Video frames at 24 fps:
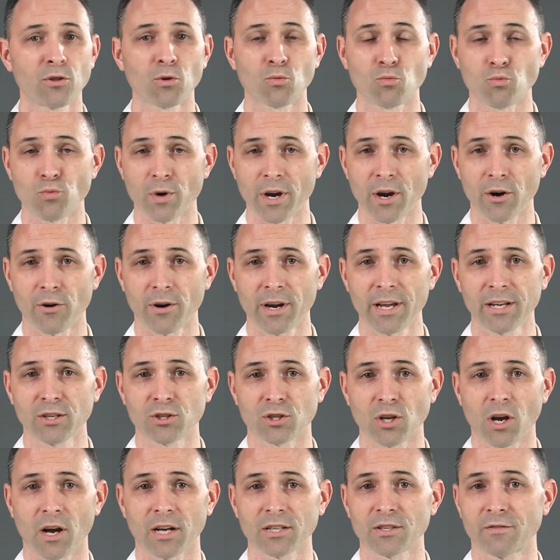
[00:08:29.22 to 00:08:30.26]
the rear
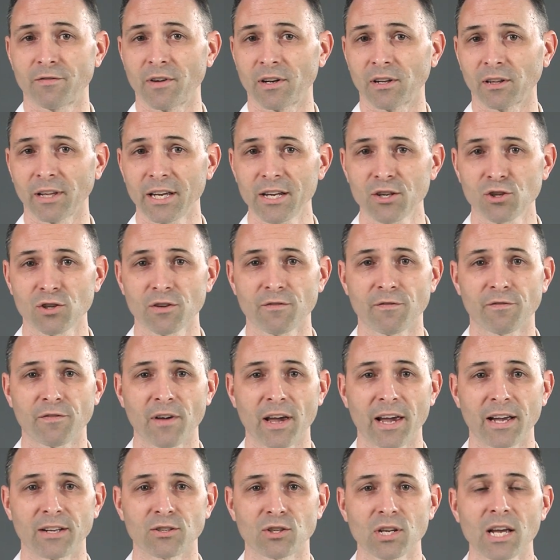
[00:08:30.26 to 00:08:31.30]
exhaust ventilation
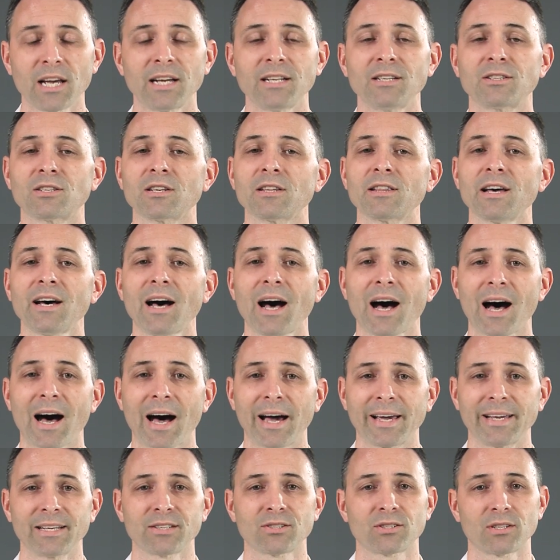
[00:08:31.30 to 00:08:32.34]
fans to the
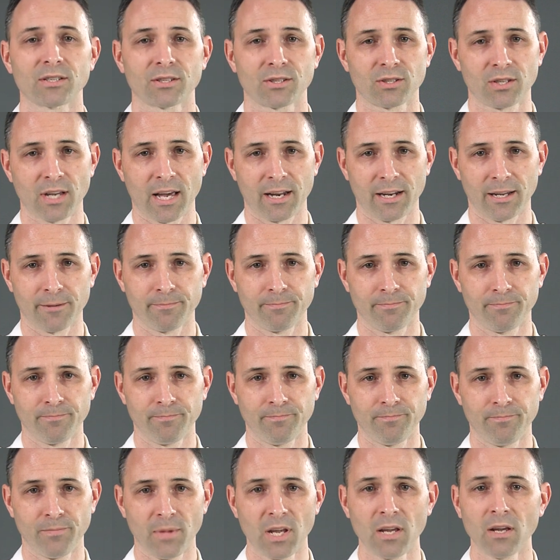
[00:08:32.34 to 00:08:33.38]
highest setting.
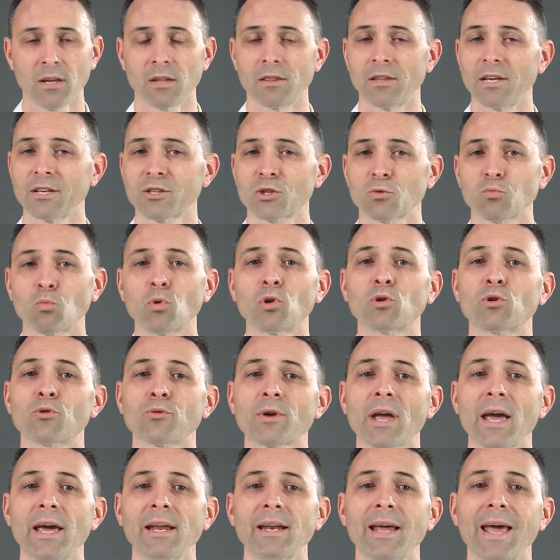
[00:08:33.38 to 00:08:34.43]
This will
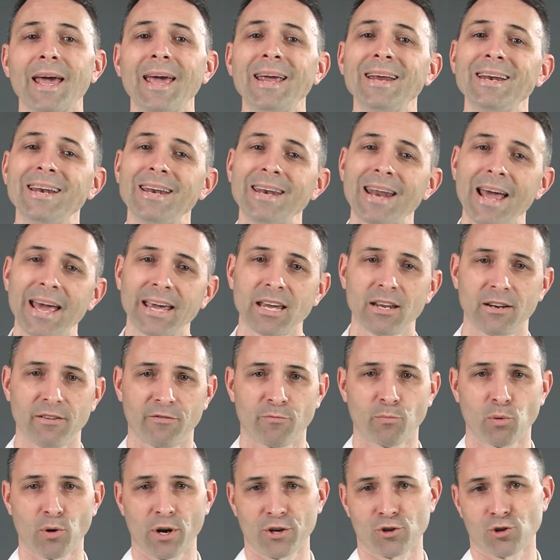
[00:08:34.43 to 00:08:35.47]
create a
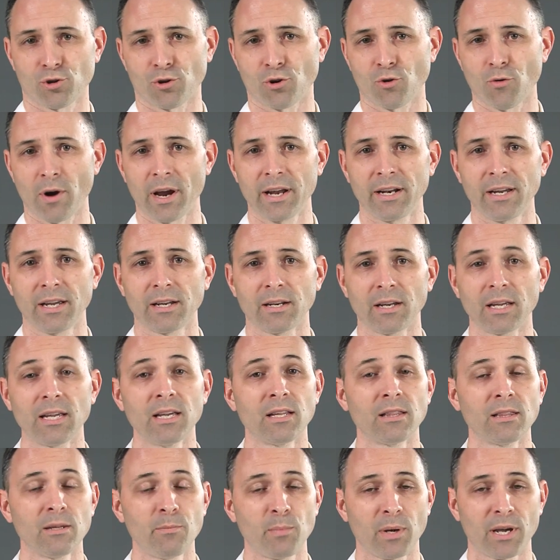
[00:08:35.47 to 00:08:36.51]
negative pressure gradient
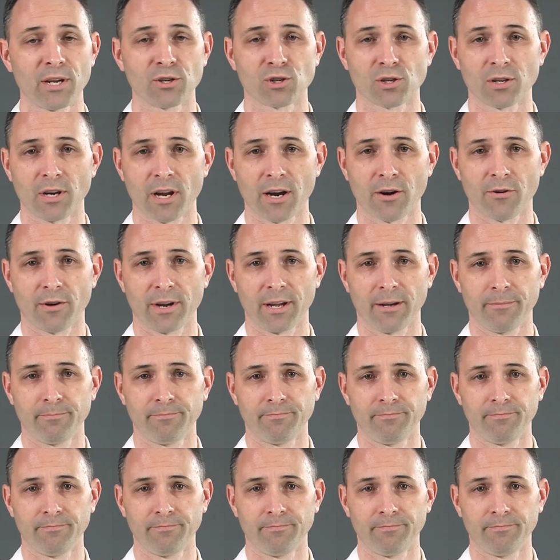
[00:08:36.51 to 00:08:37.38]
in the patient area.